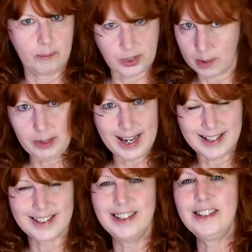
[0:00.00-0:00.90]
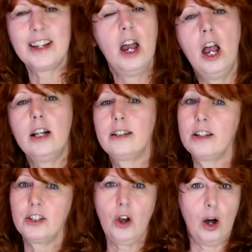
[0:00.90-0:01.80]
some cases.
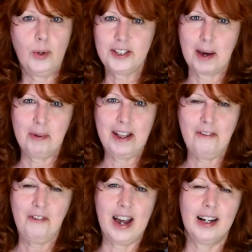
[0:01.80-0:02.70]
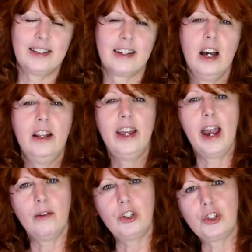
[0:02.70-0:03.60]
Doesn't always happen that fast. The
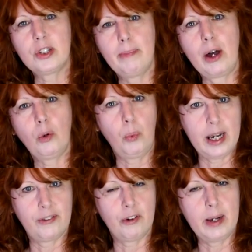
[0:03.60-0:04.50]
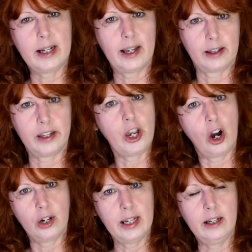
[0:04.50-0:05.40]
average is about a week for me to get the
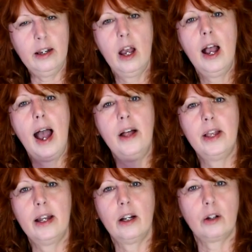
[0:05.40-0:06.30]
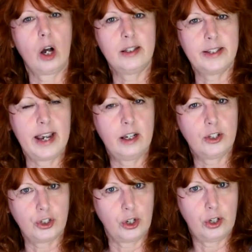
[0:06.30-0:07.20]
yarn in, and then a day
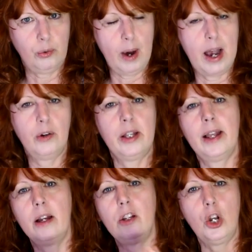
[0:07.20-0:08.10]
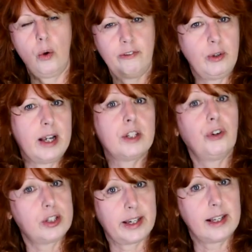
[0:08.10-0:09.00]
to turn it around, and then, a few days
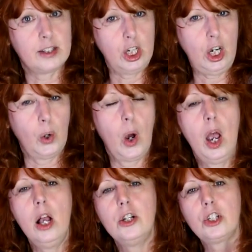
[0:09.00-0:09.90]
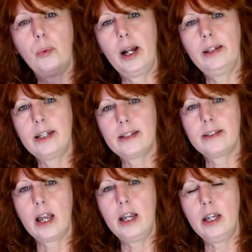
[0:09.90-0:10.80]
for it to get to you. So what I like to
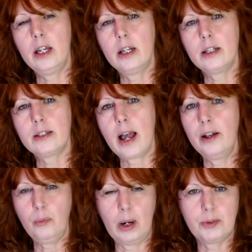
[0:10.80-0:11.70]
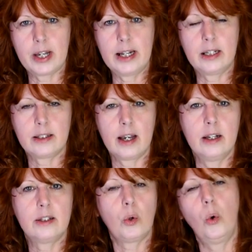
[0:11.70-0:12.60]
say is on the website, it
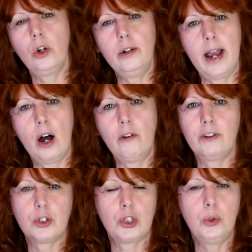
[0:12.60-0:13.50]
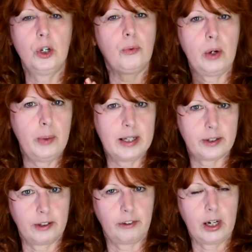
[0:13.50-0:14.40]
says order now for 2 to 3 week
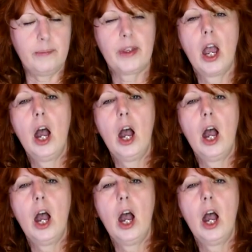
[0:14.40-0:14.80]
delivery.